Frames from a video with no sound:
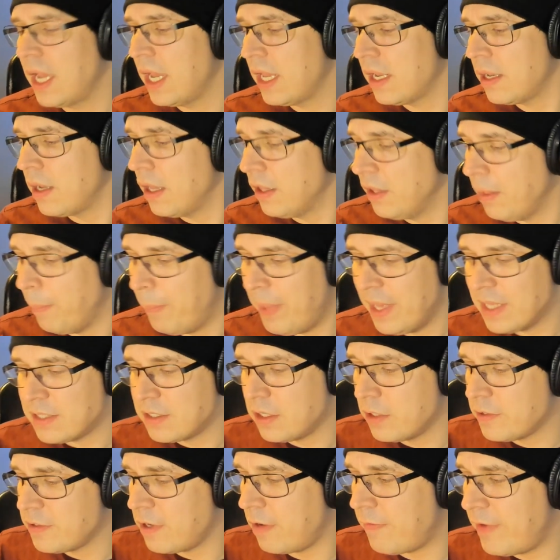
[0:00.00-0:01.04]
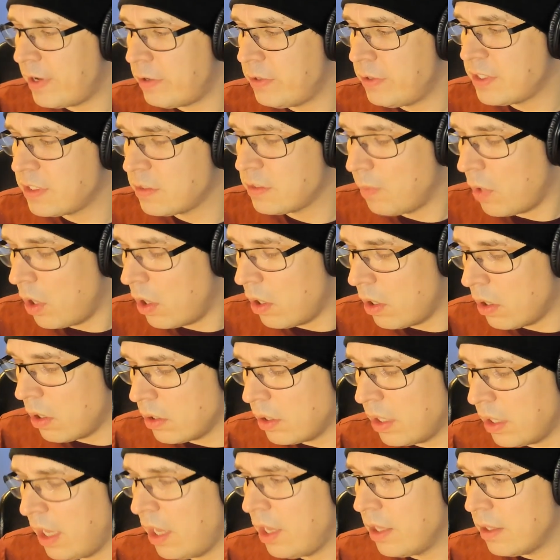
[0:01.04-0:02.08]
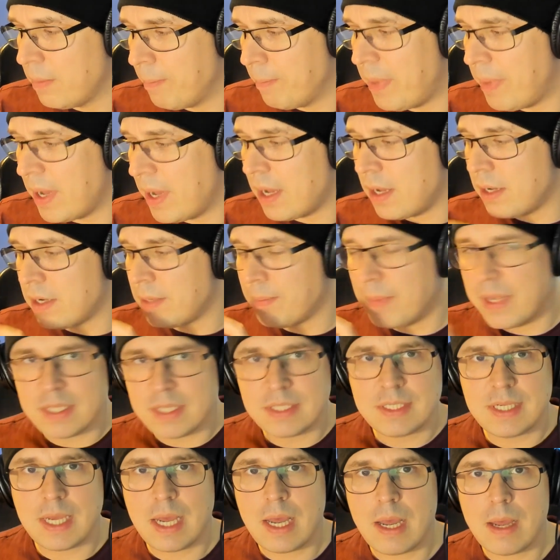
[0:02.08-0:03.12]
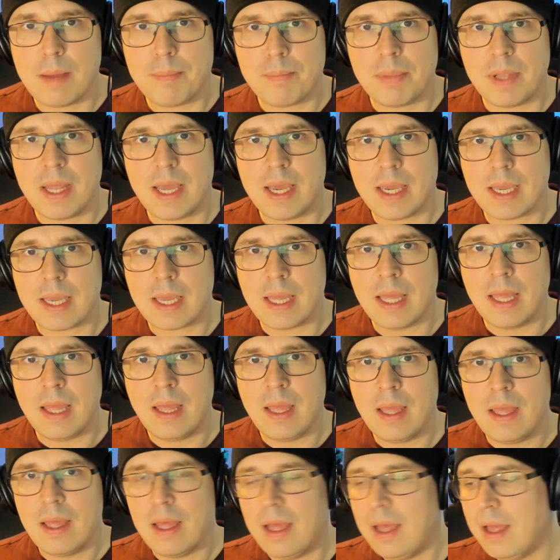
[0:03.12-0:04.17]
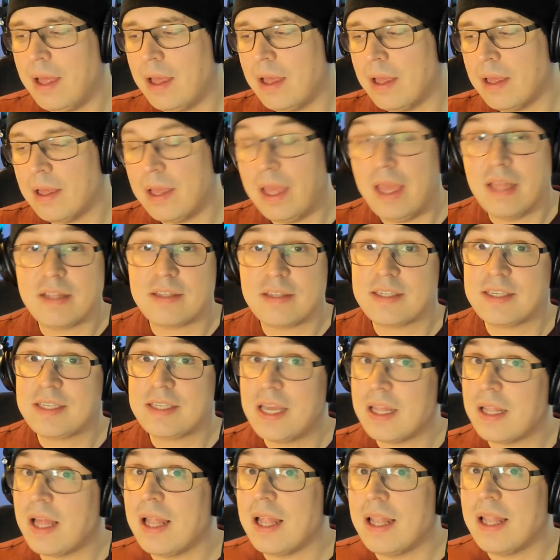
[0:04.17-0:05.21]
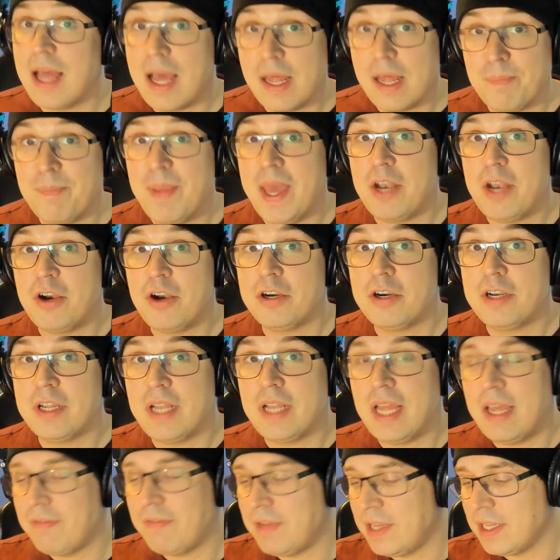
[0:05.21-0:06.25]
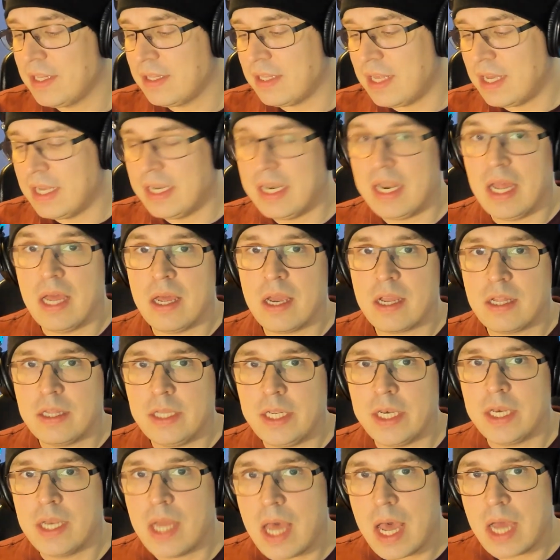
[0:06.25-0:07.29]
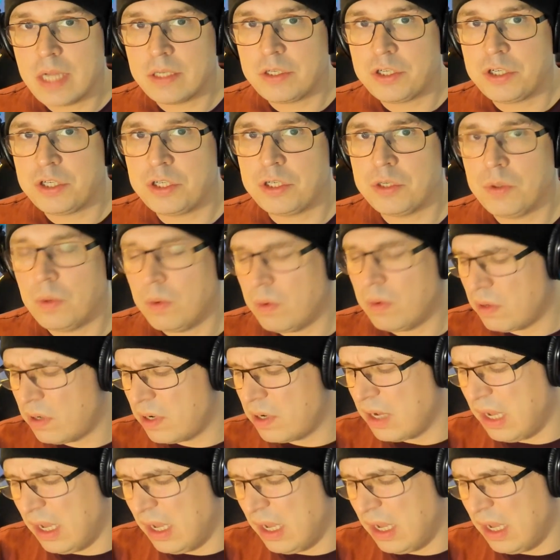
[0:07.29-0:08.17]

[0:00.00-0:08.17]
And the bezels are very small, bottom and top, like it's still a lot better than having an ugly notch or